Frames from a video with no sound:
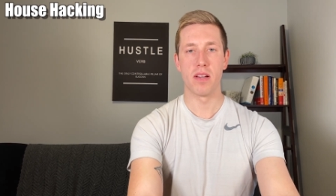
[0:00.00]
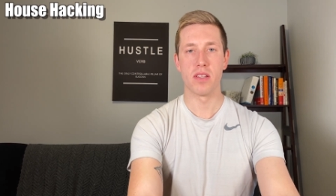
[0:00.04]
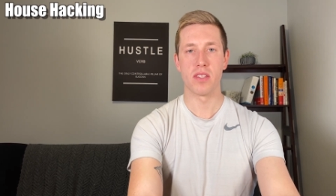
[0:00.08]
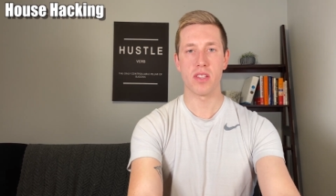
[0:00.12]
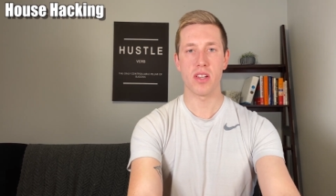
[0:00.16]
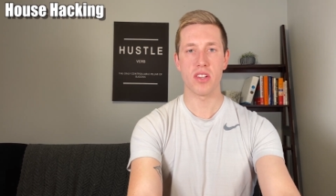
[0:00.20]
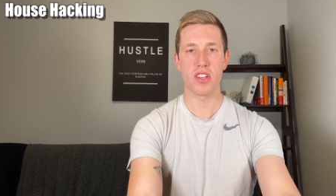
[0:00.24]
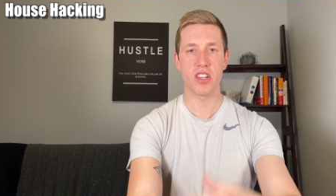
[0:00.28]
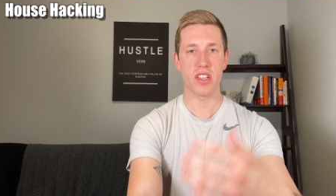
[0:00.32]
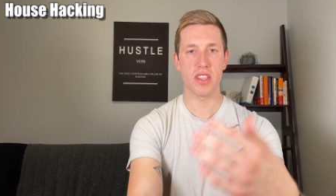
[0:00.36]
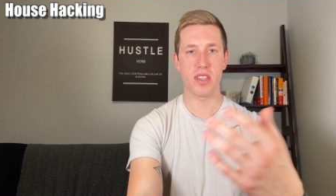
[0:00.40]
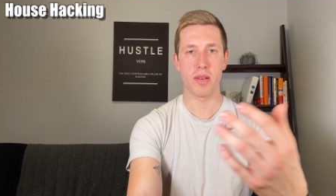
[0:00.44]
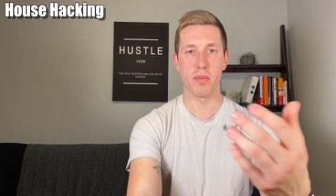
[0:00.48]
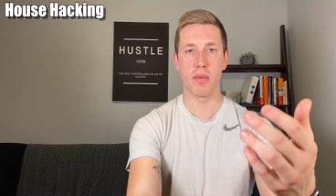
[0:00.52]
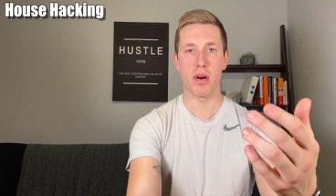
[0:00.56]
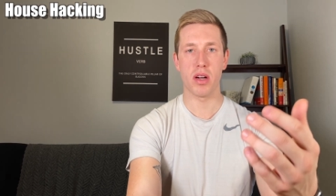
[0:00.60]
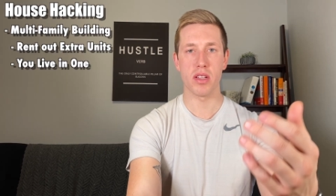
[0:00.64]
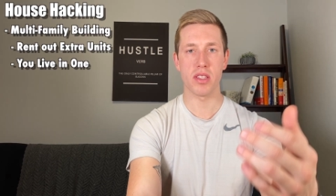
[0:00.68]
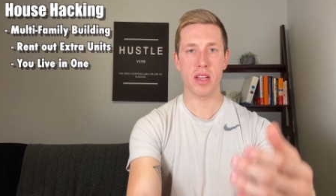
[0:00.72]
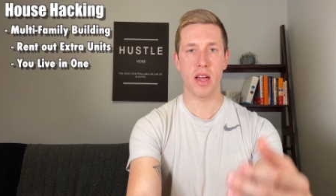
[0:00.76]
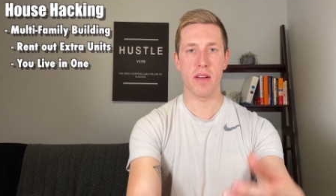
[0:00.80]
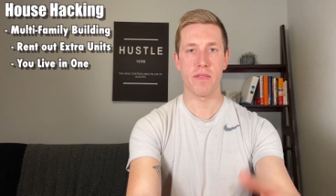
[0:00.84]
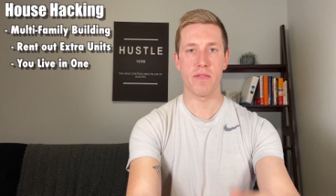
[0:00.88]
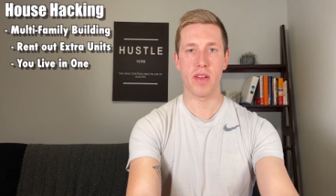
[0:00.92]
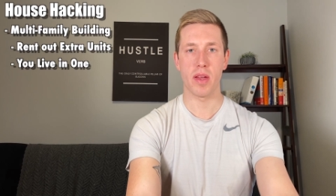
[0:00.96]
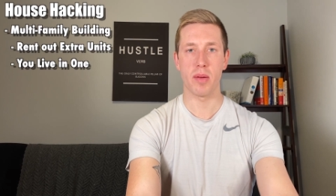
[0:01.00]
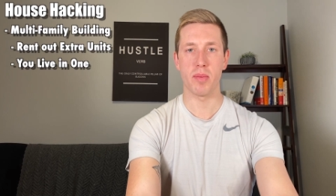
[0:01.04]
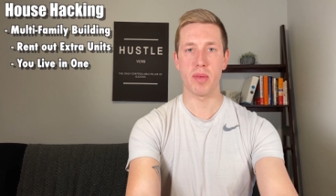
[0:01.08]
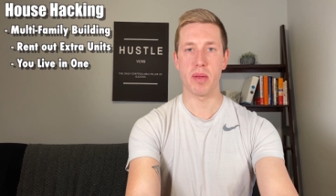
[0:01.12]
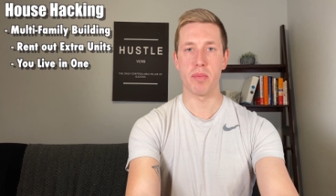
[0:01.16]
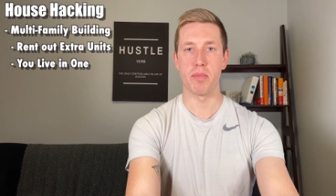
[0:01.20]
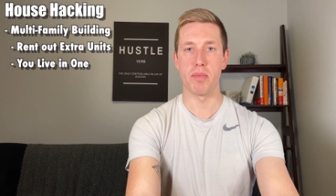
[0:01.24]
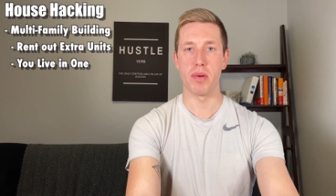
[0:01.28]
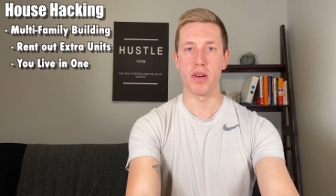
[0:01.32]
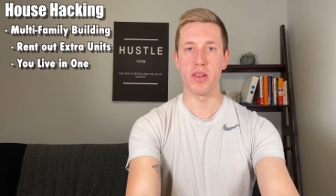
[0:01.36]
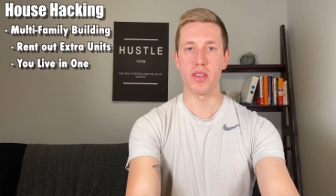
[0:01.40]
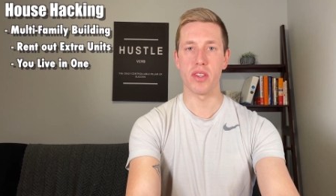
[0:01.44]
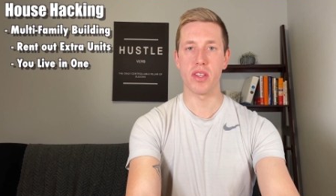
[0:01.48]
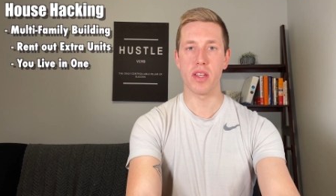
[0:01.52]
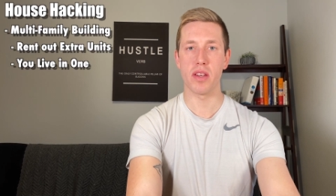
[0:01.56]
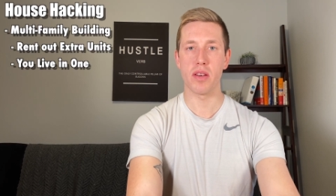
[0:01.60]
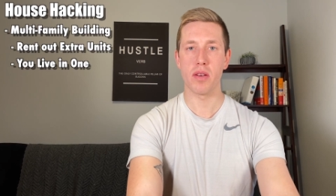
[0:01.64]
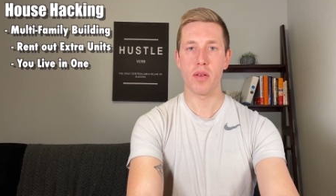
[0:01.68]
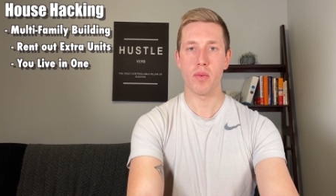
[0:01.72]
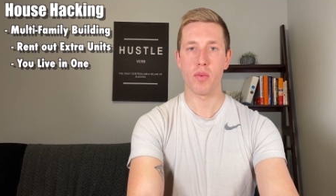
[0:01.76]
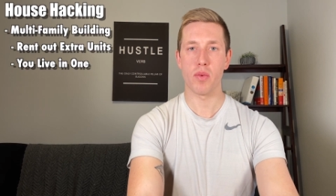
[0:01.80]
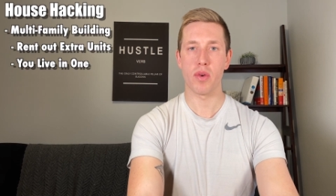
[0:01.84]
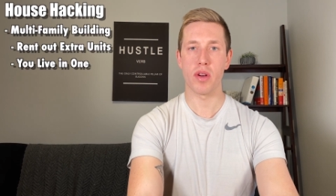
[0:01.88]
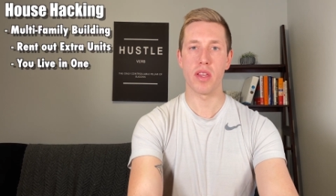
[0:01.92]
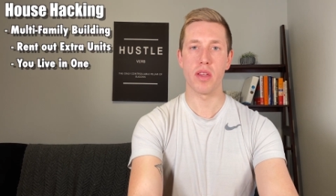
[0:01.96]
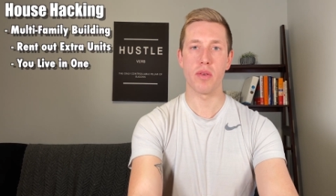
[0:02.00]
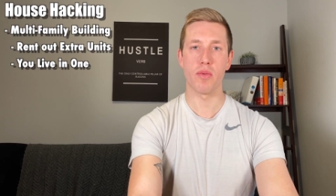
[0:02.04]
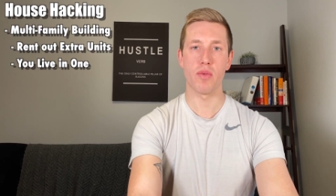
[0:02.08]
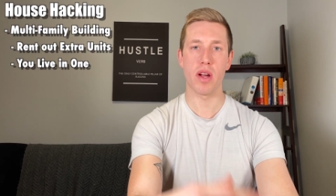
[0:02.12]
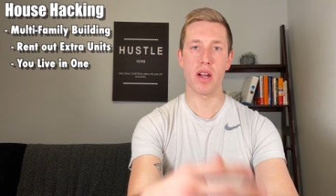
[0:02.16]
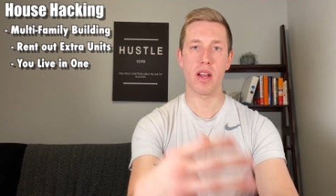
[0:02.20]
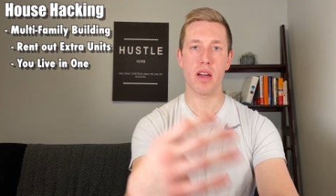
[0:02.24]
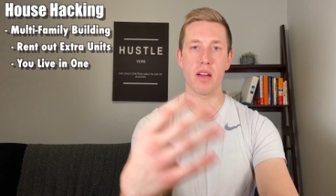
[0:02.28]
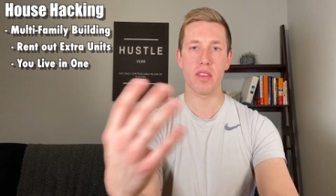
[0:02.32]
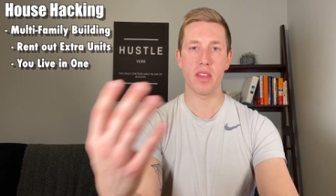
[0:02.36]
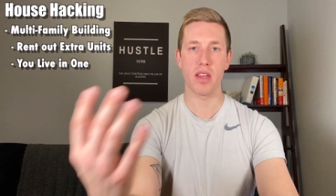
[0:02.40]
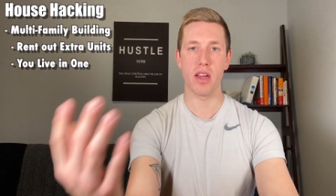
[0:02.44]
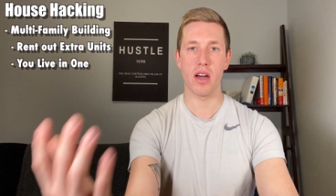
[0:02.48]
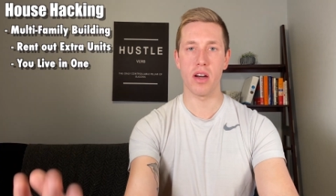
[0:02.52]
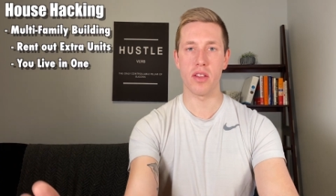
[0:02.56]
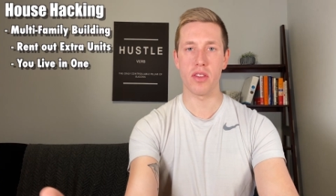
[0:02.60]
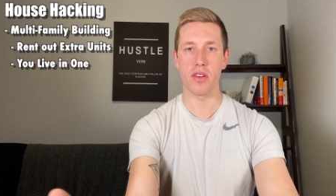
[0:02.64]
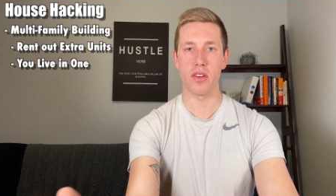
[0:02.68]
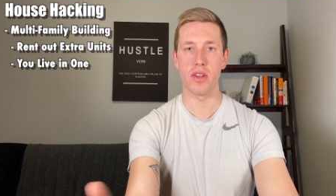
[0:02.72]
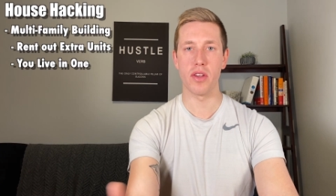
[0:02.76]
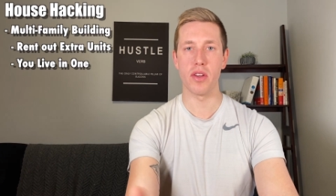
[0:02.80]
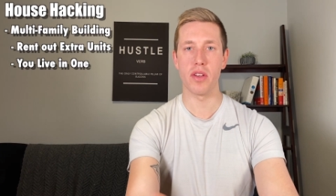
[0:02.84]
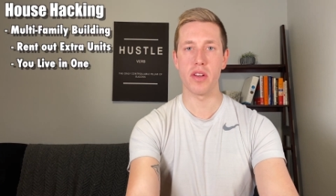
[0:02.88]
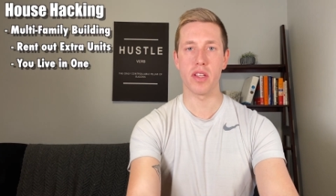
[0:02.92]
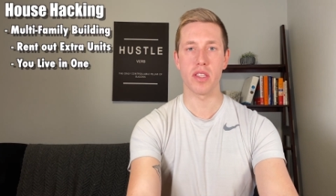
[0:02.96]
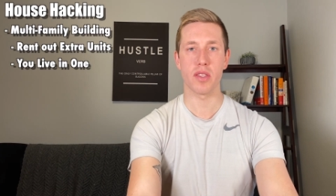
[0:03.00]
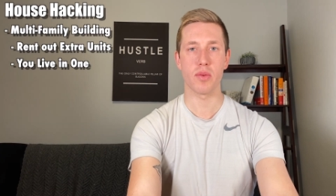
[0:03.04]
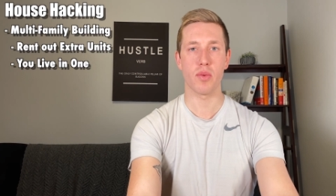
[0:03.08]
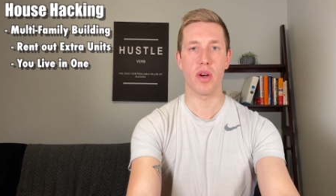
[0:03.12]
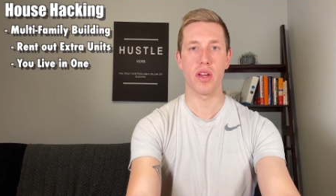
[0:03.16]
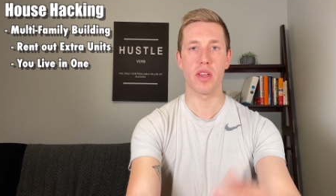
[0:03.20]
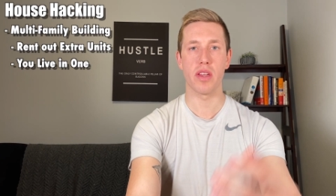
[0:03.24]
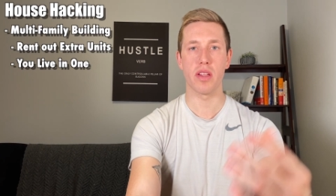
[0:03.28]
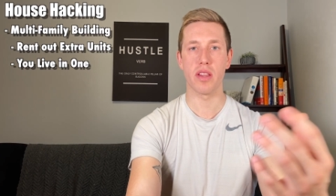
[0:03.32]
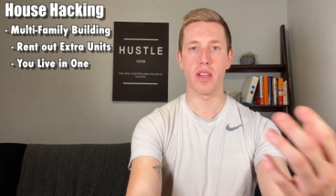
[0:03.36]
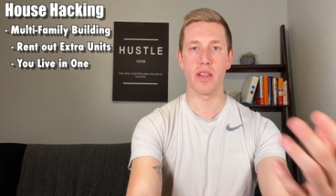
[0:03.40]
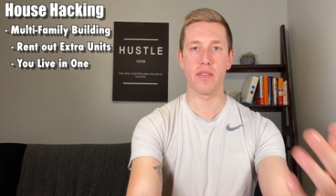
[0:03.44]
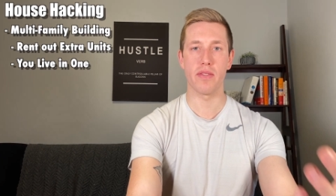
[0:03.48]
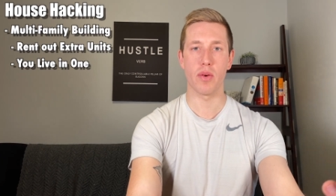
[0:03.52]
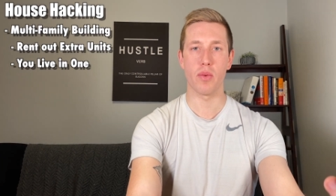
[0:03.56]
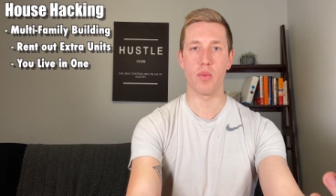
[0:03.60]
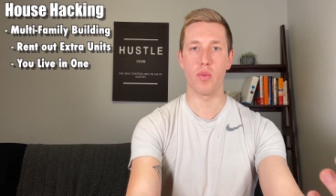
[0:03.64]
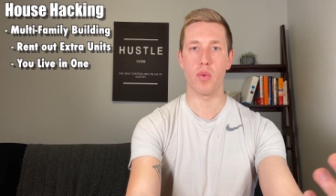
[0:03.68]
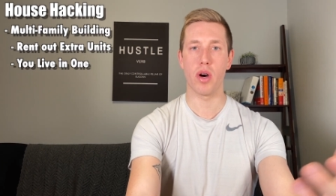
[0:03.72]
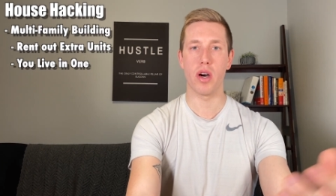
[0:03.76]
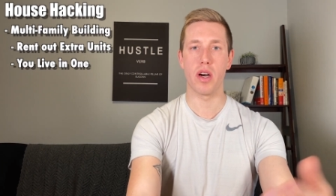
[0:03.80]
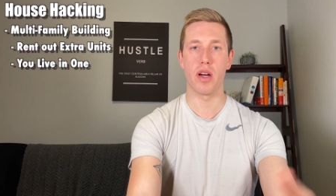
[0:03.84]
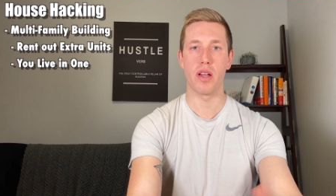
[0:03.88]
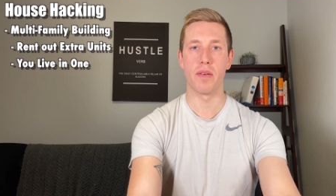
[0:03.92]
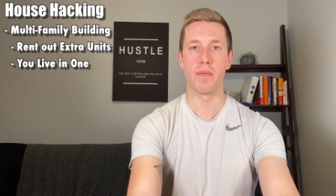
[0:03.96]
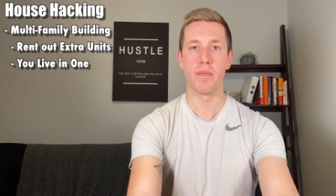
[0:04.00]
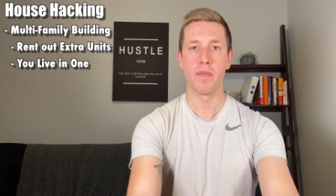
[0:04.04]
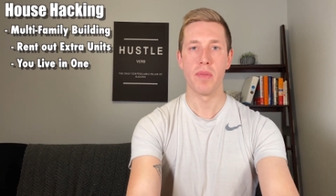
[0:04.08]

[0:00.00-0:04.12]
such as a multifamily building where you rent out the other units while you live in one,